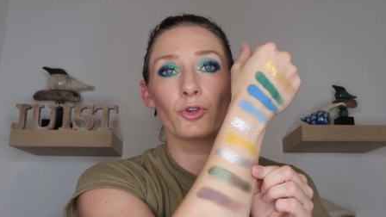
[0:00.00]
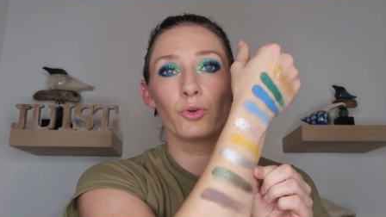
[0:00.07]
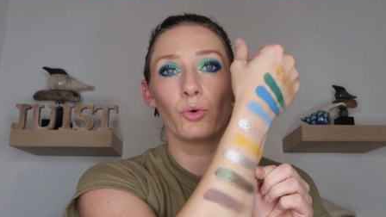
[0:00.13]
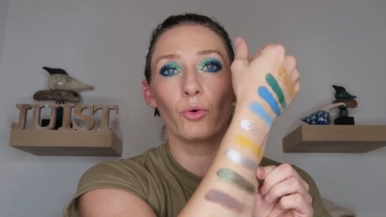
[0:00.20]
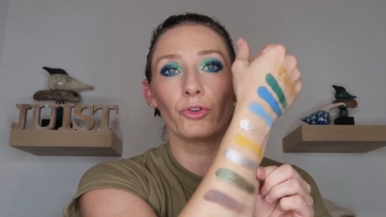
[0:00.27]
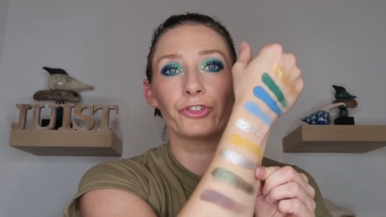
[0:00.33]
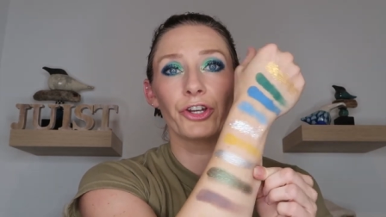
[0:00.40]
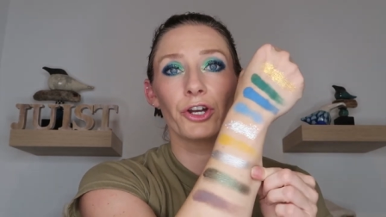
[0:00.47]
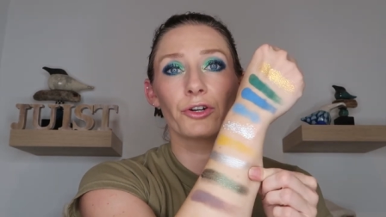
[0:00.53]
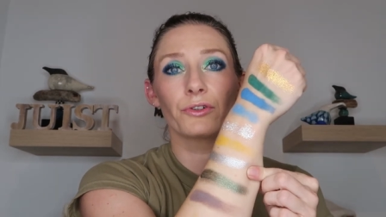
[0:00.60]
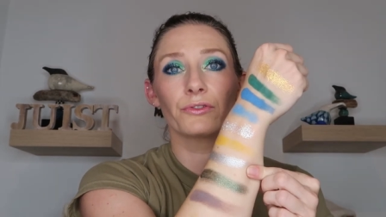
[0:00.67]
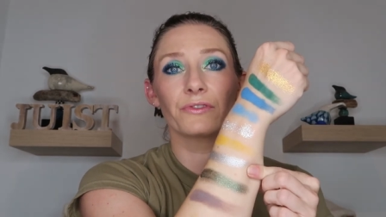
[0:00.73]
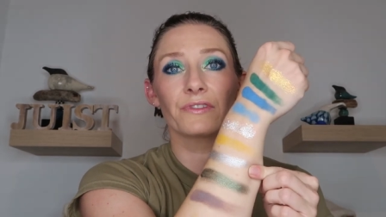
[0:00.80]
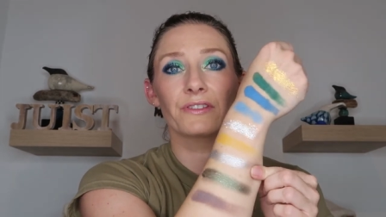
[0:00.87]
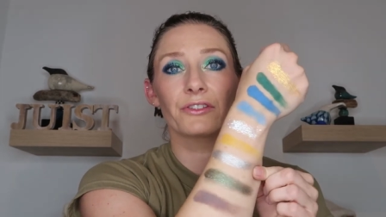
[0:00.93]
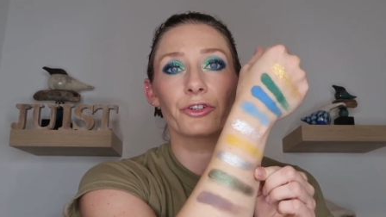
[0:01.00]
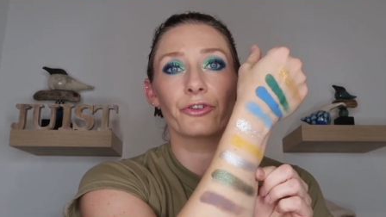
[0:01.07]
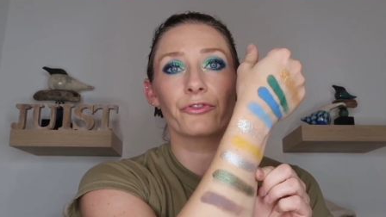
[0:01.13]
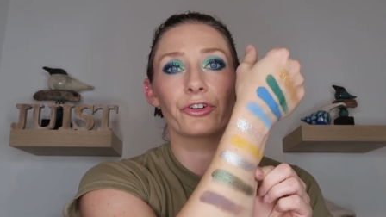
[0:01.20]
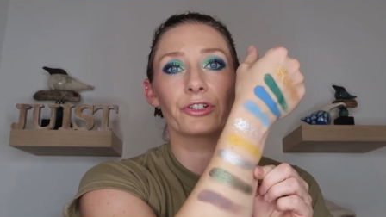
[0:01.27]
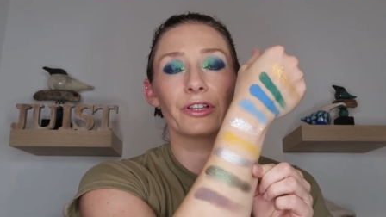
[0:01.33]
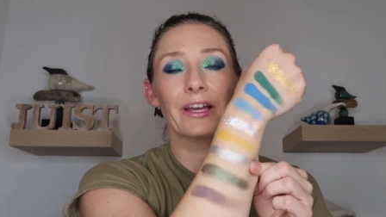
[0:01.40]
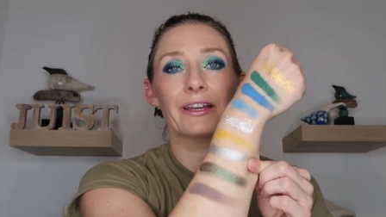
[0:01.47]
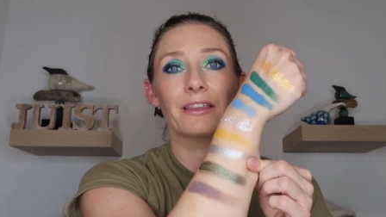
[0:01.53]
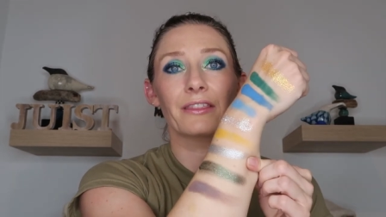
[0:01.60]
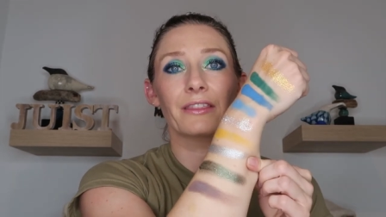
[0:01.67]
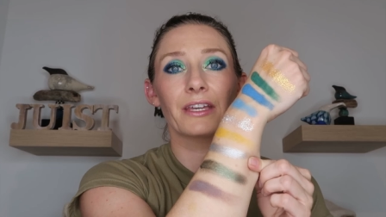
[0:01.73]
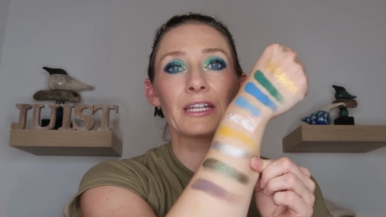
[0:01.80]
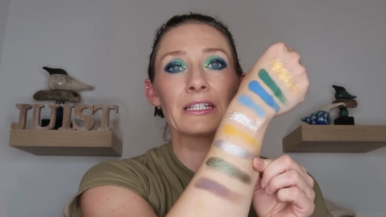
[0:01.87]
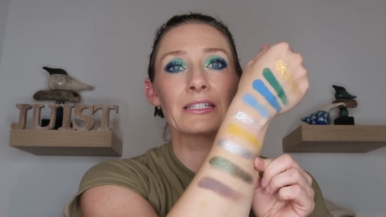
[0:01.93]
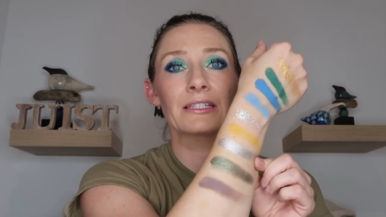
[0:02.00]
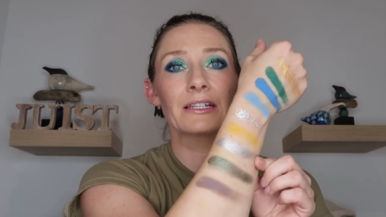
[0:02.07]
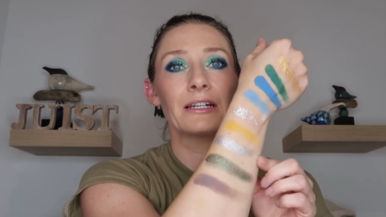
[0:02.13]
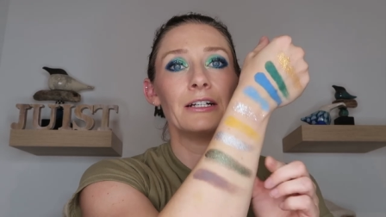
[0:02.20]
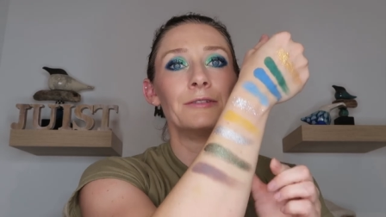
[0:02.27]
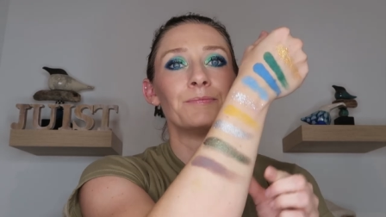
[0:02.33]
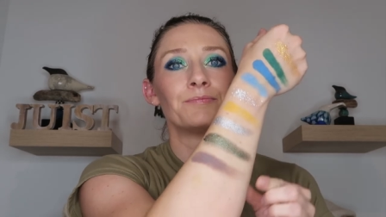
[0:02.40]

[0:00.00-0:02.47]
cool toned silver like this,